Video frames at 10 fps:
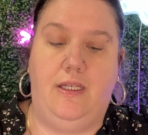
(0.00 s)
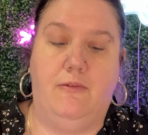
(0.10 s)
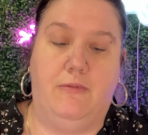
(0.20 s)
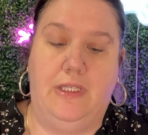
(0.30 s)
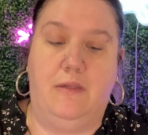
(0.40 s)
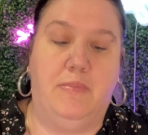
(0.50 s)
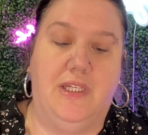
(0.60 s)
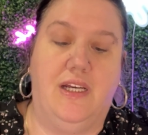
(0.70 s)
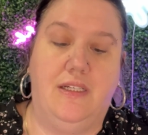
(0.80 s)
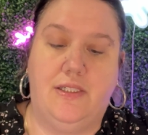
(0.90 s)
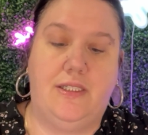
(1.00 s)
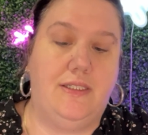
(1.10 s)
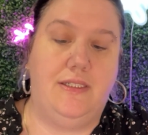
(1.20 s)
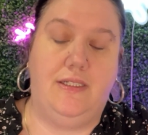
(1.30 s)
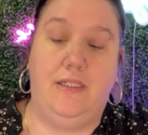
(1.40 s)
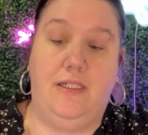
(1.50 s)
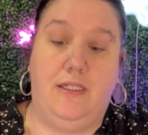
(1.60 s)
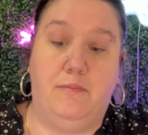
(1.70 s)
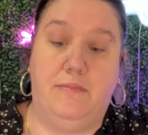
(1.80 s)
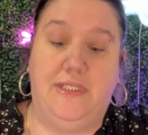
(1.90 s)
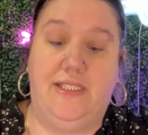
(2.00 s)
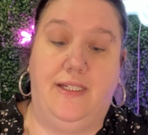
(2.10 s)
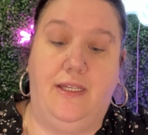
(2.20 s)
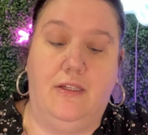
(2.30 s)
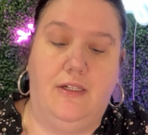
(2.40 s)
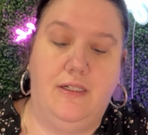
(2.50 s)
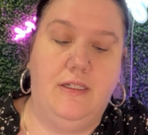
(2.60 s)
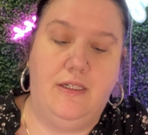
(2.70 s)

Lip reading: with a blush in particular,